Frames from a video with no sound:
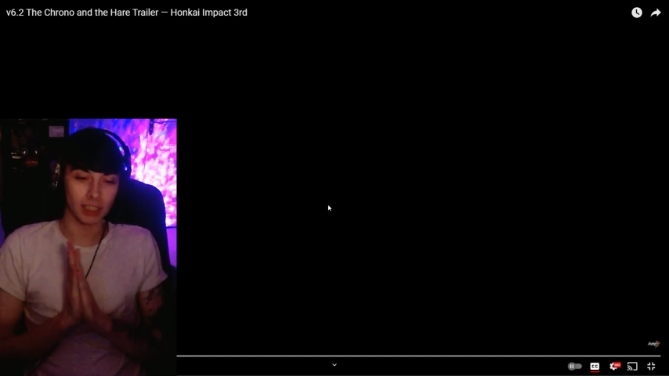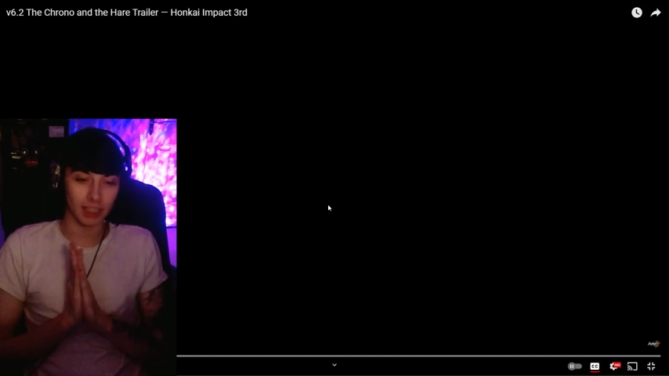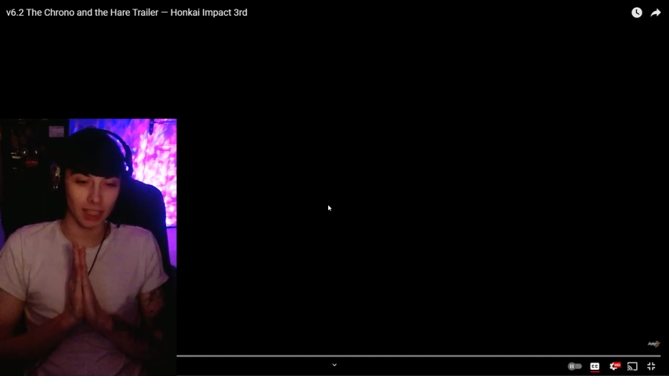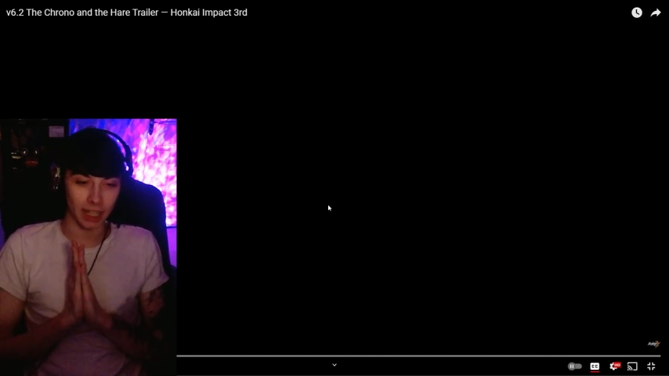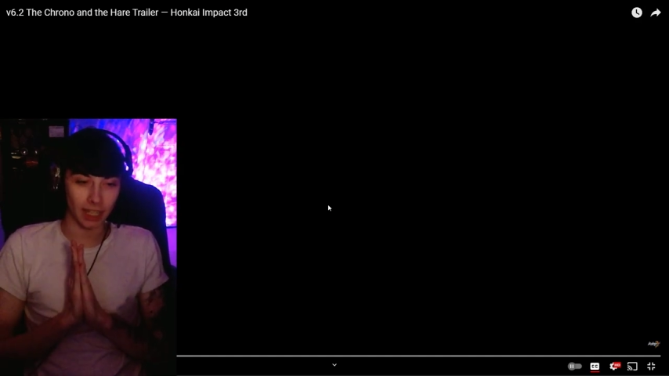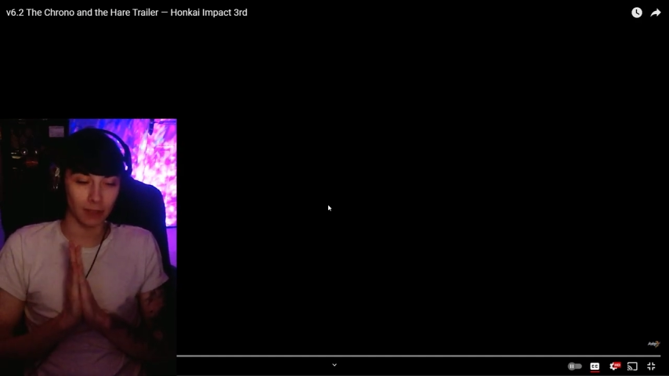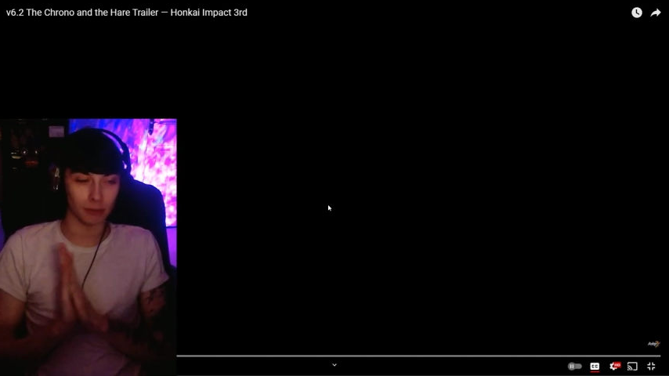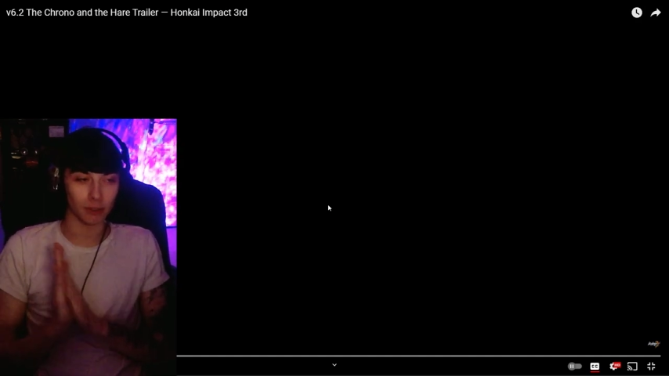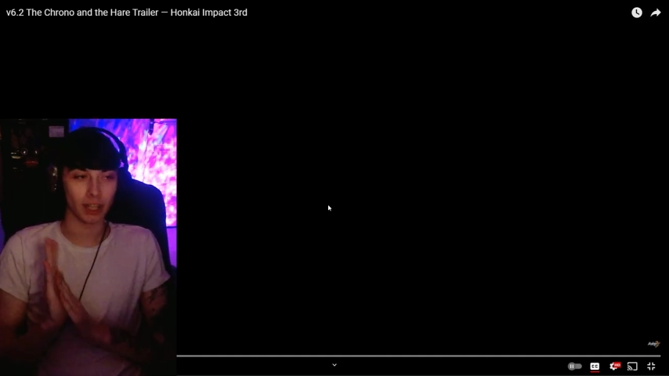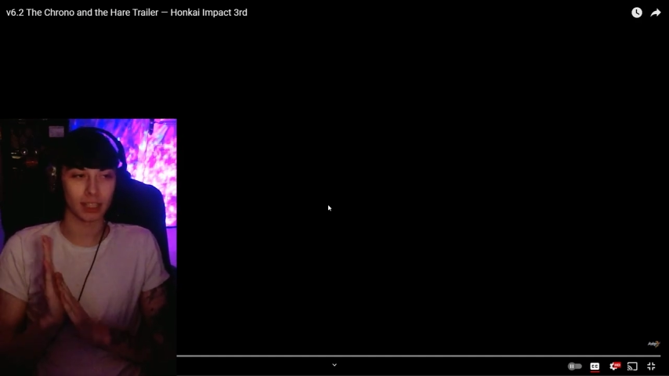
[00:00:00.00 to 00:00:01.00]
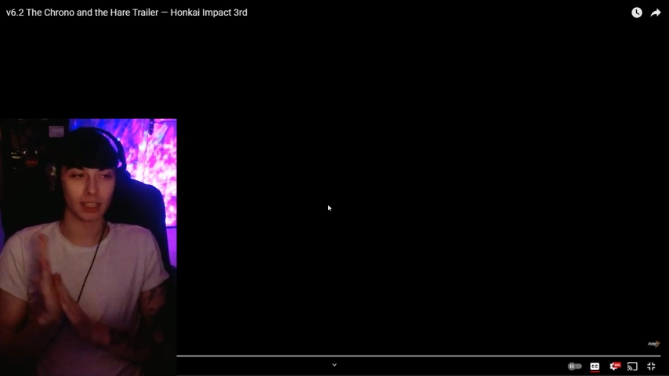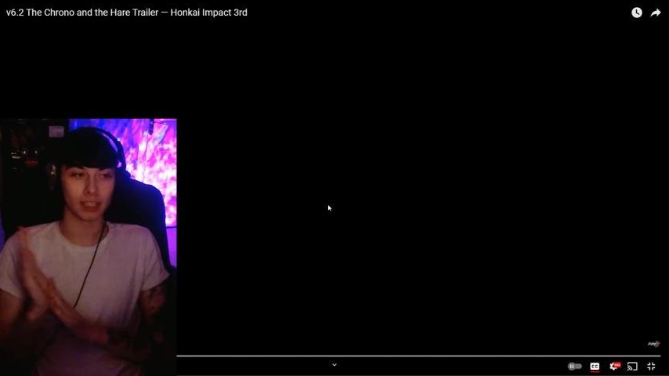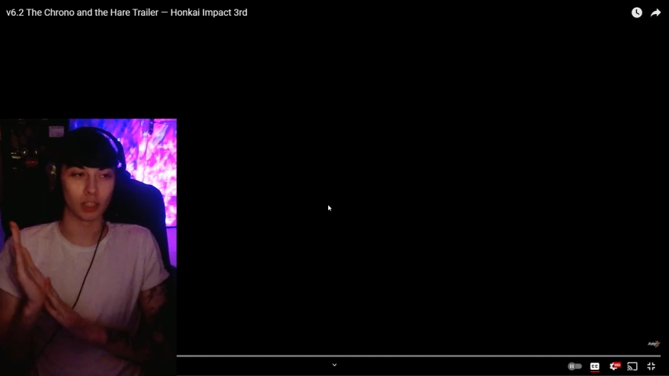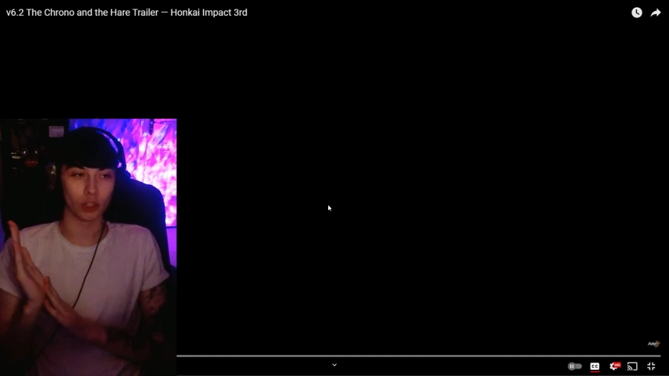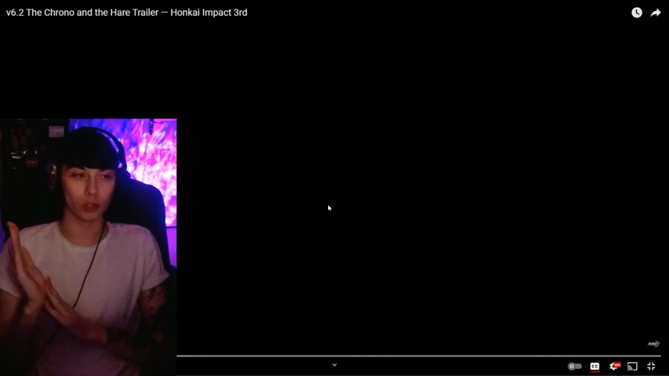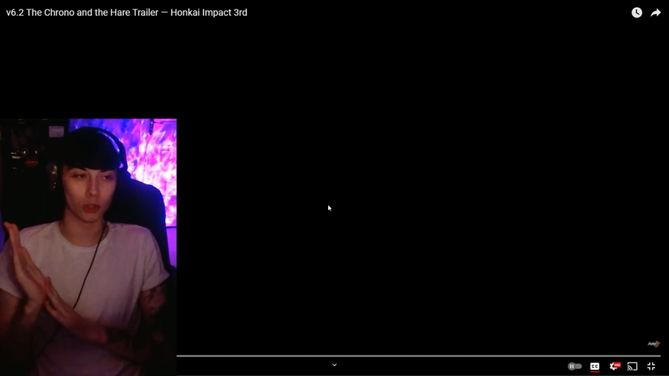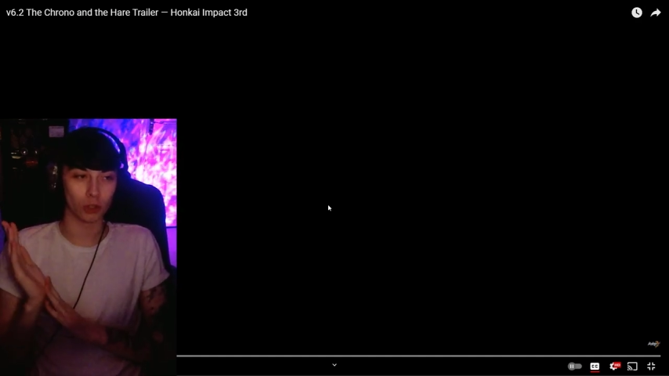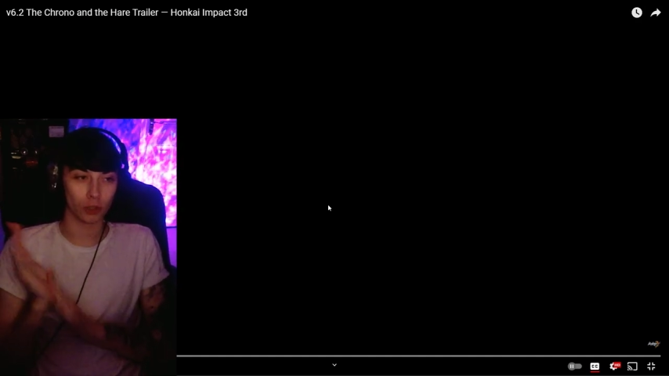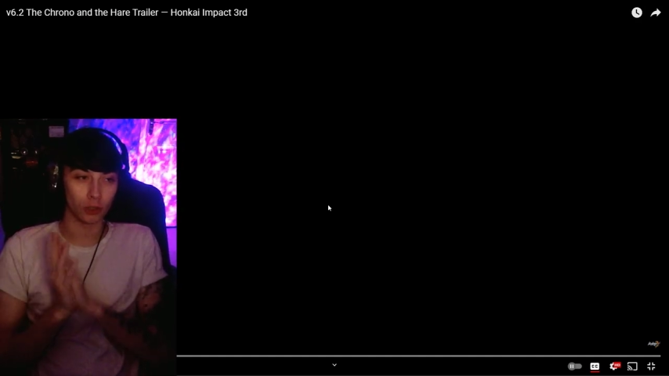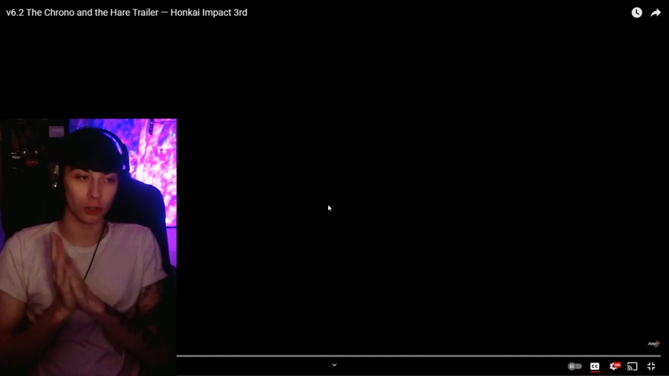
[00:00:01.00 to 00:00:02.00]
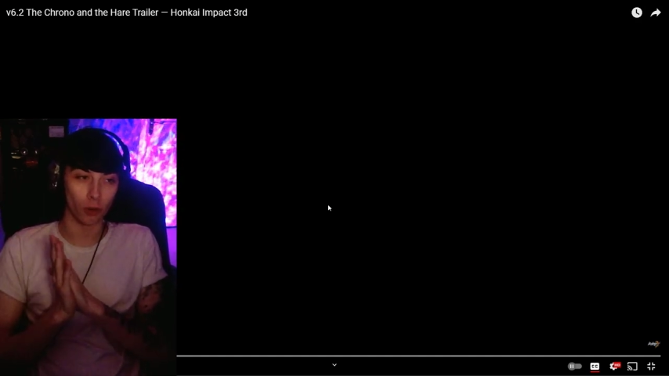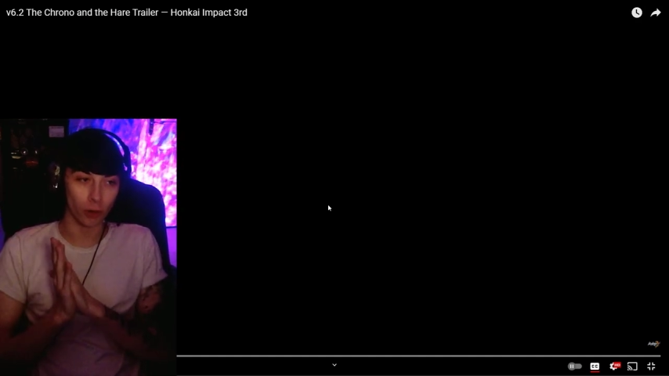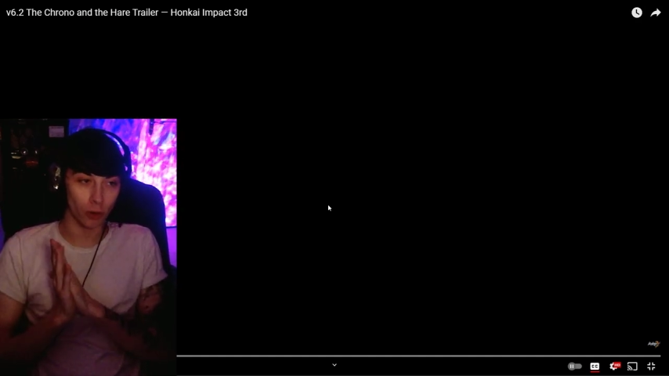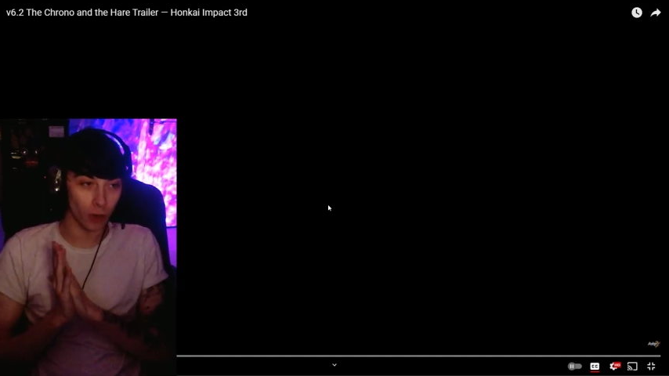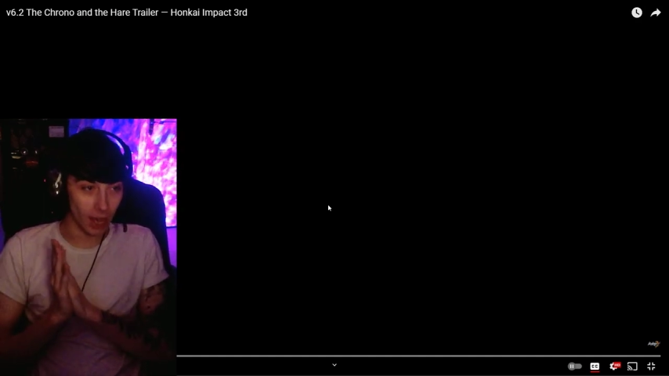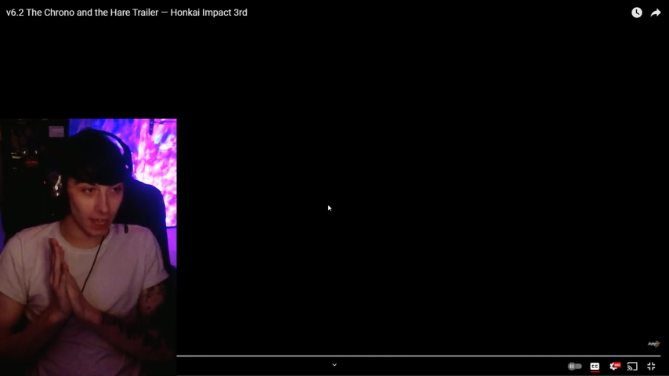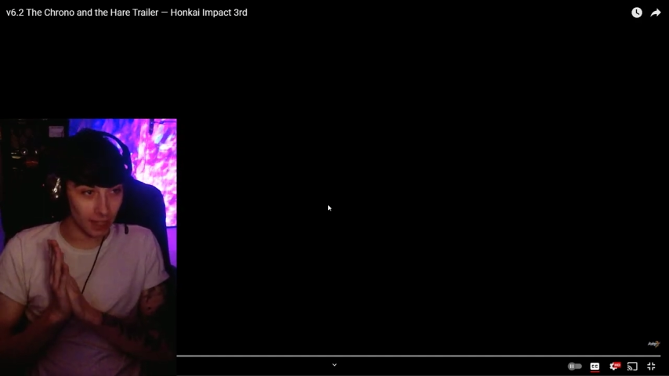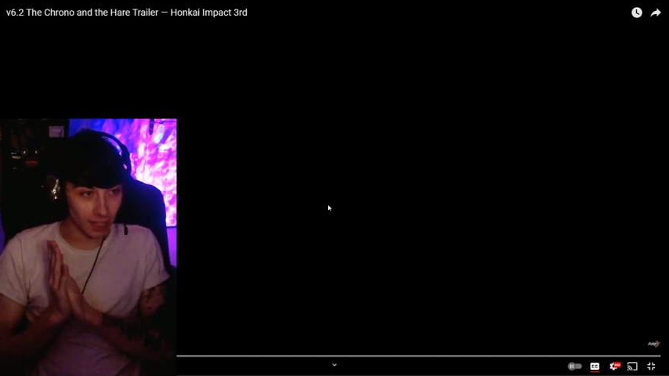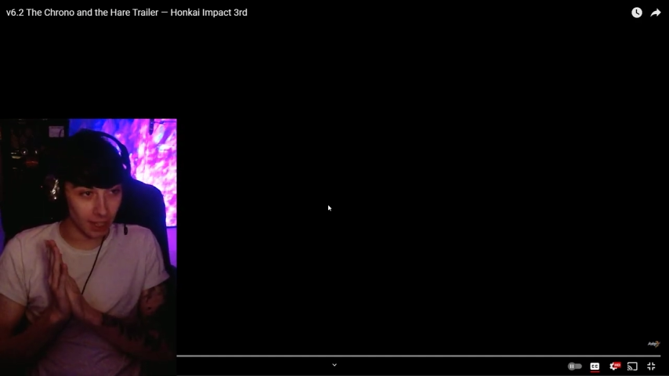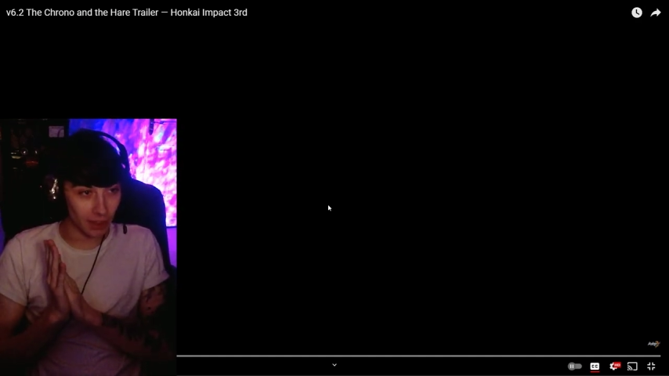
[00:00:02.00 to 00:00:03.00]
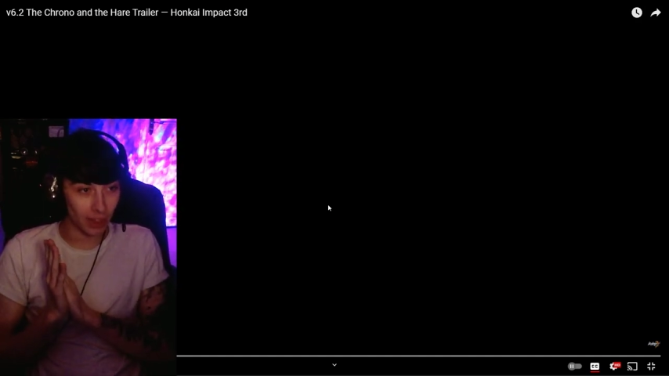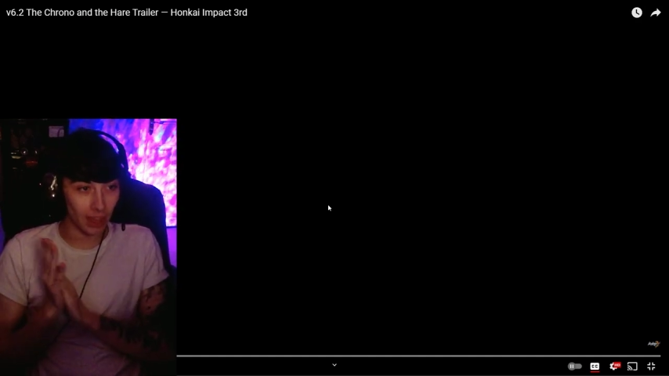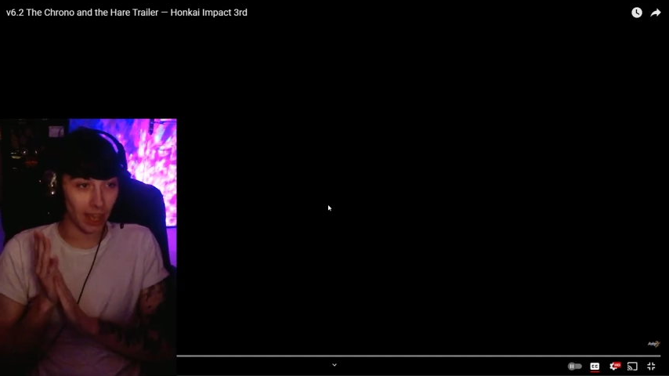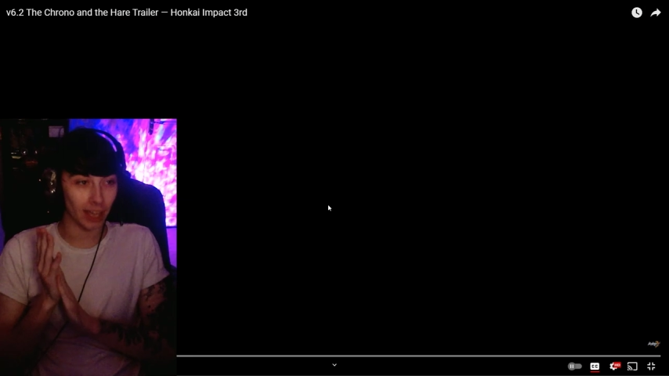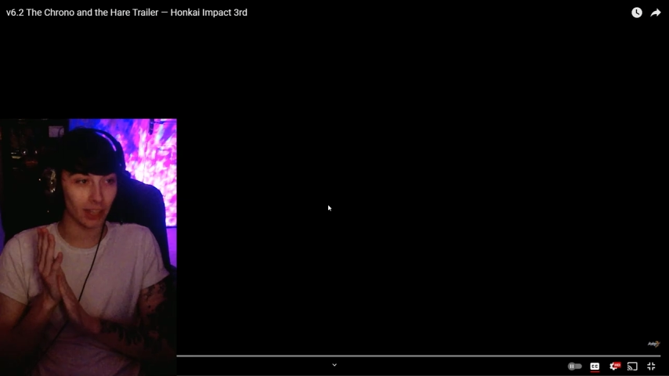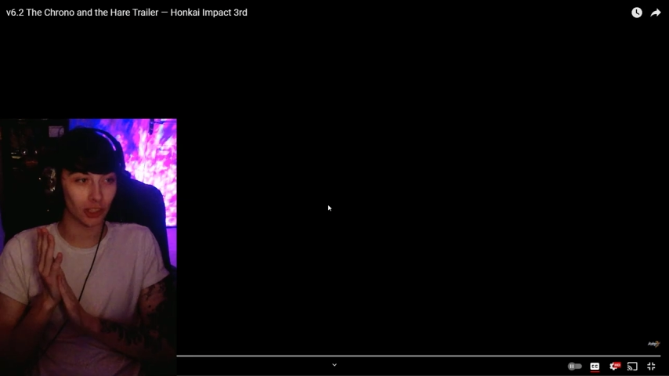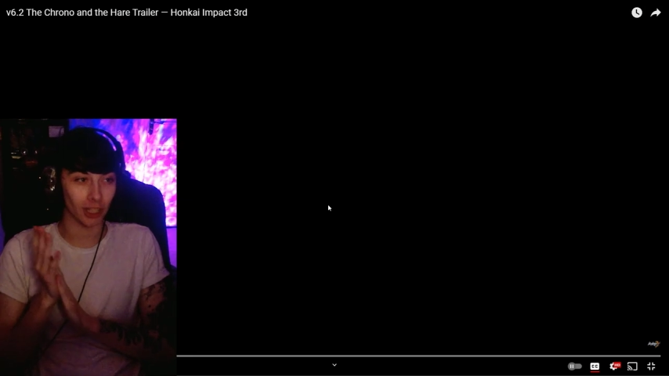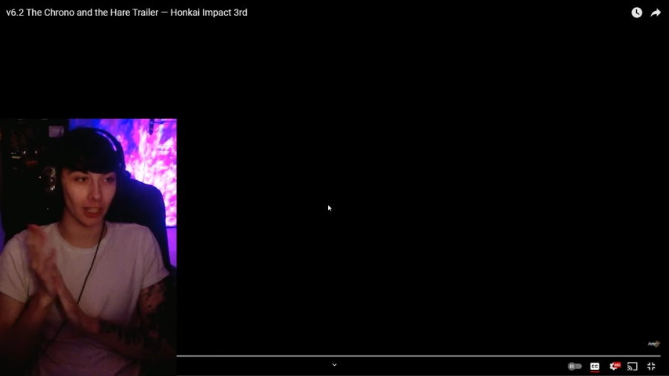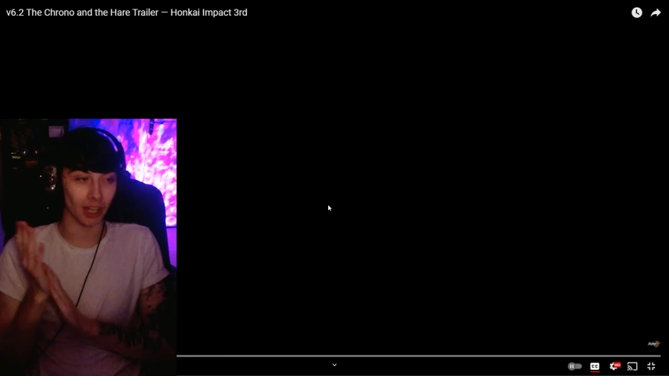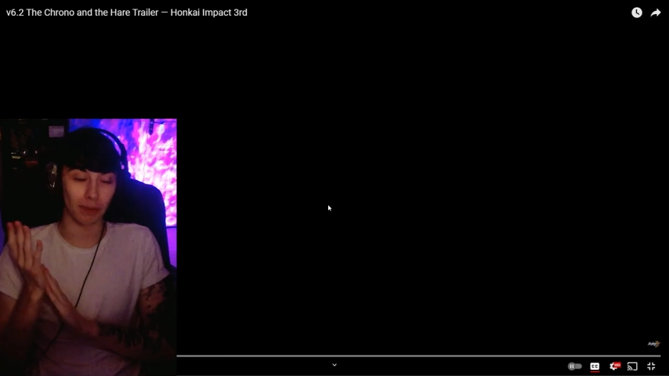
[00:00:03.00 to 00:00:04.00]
Today, we're reacting to Chrono and the Hare trailer.